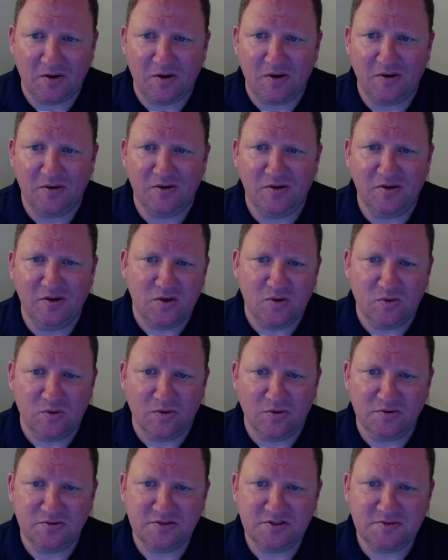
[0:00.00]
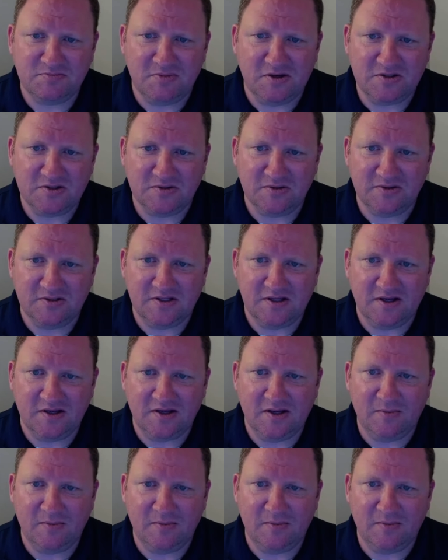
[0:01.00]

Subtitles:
on your special day.